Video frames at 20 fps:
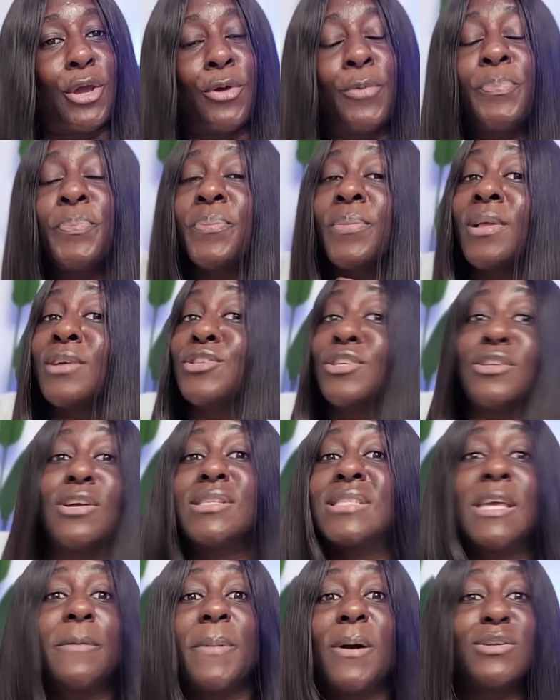Do not skip
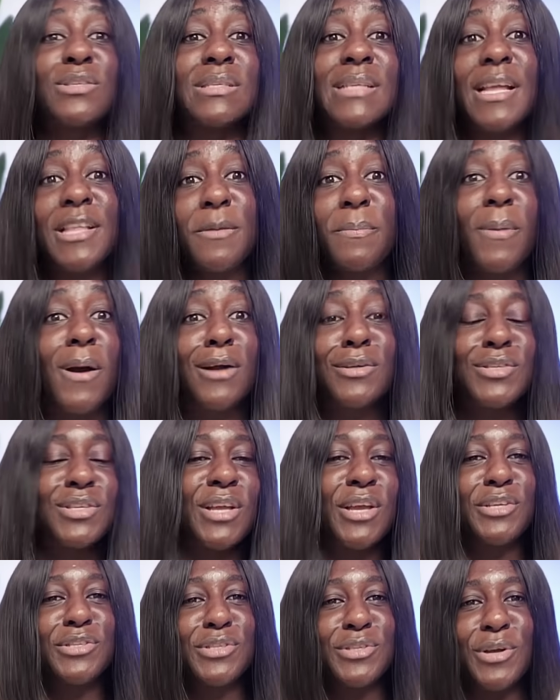out on any part so that you do
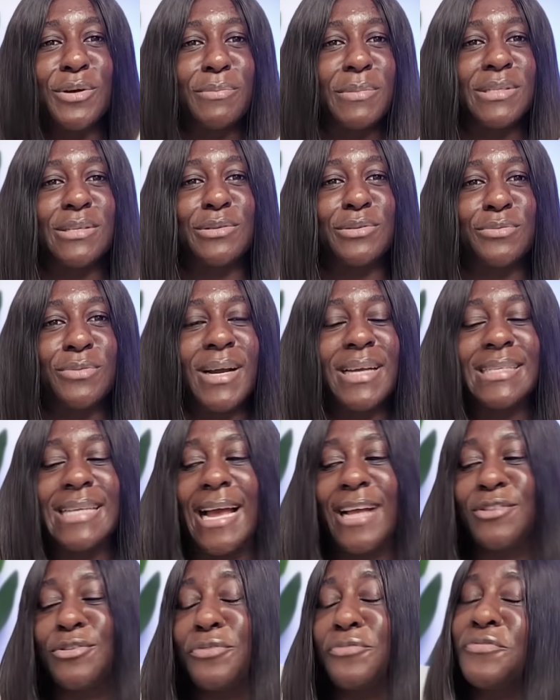not miss out, all right? And
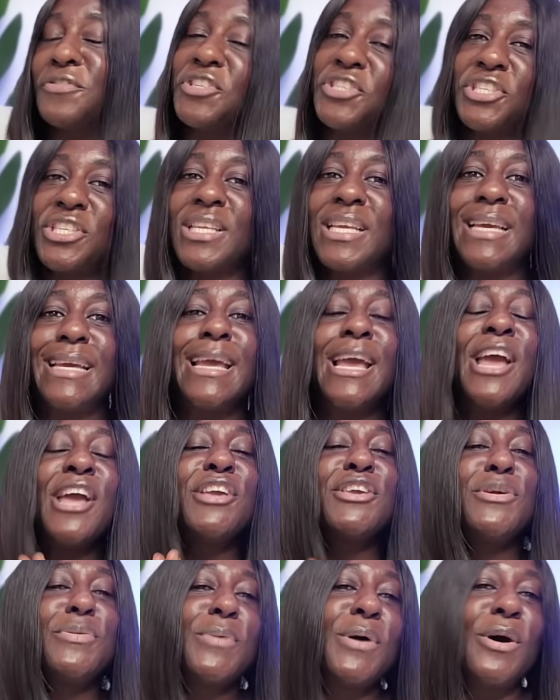officially, you are
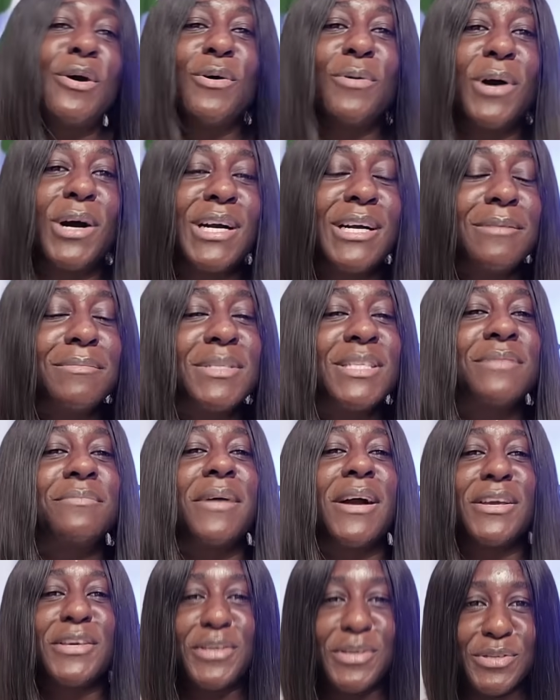all welcome to my
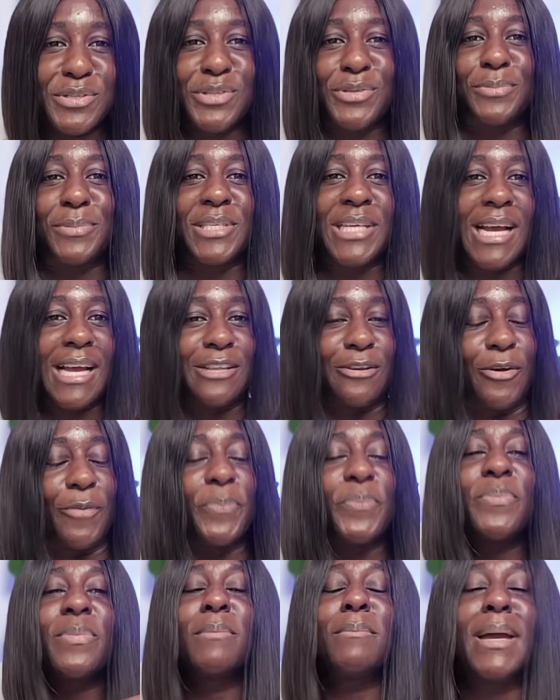YouTube channel.
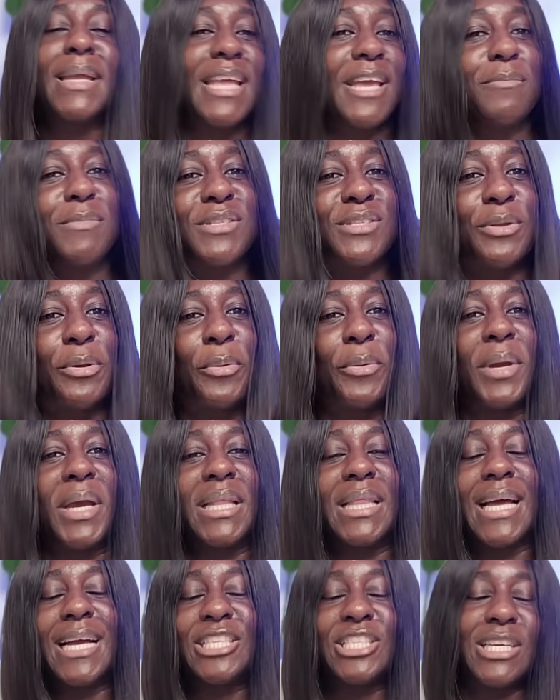My name is Gloria
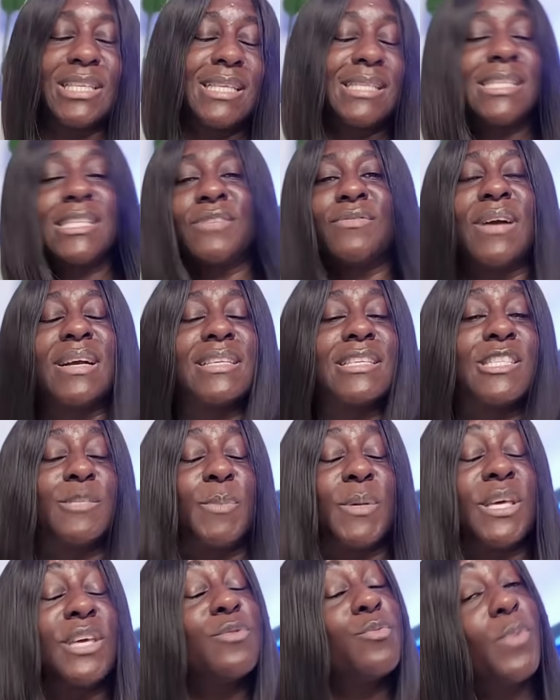Elijah. This is Frankly Speaking
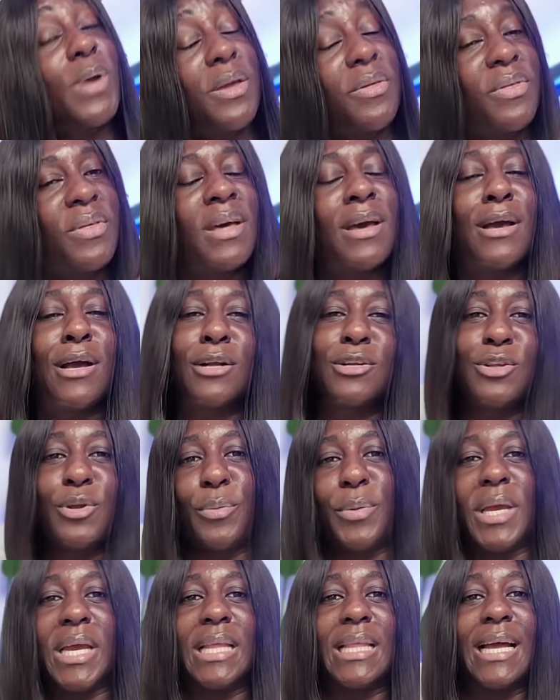with Gloria
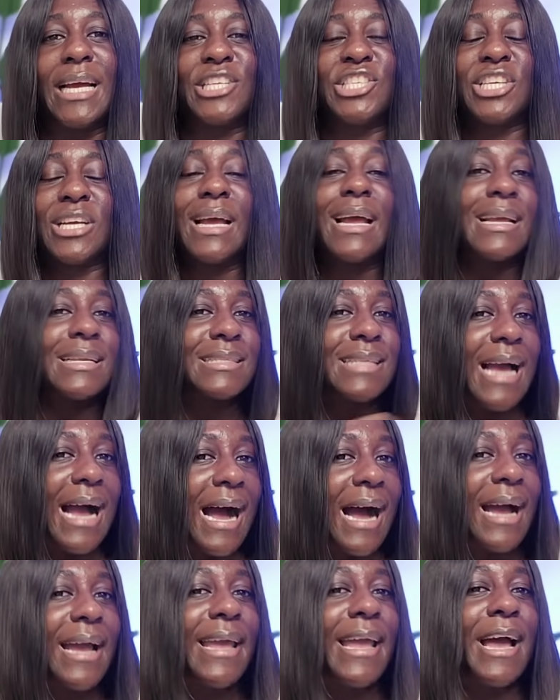Elijah, and I
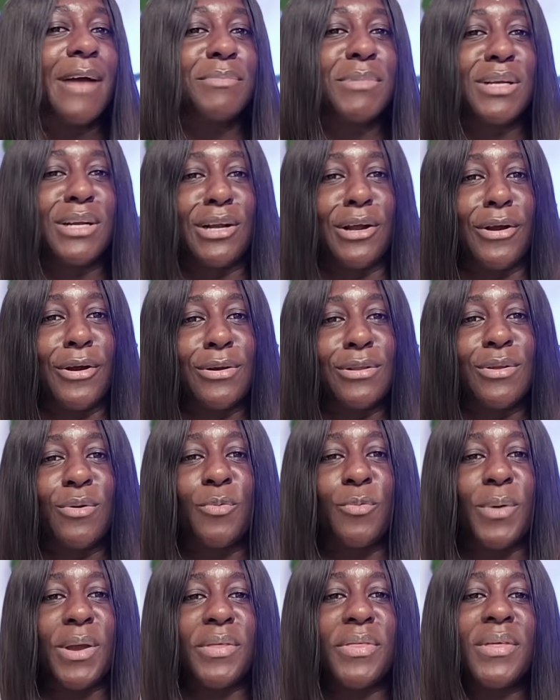am the girl with
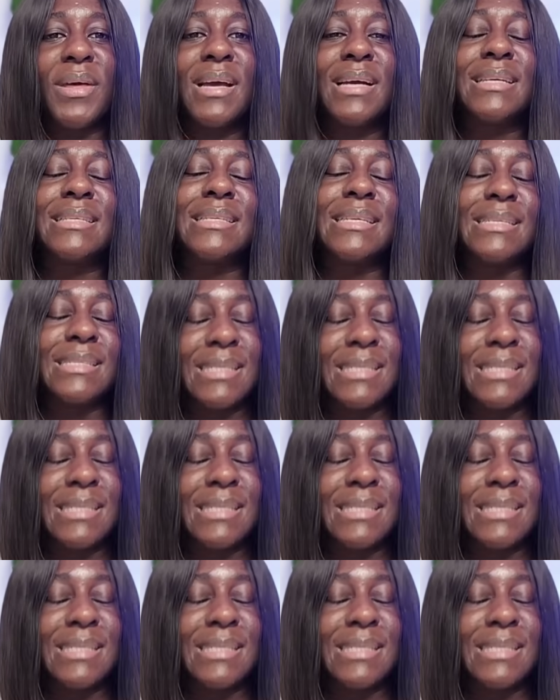the tea.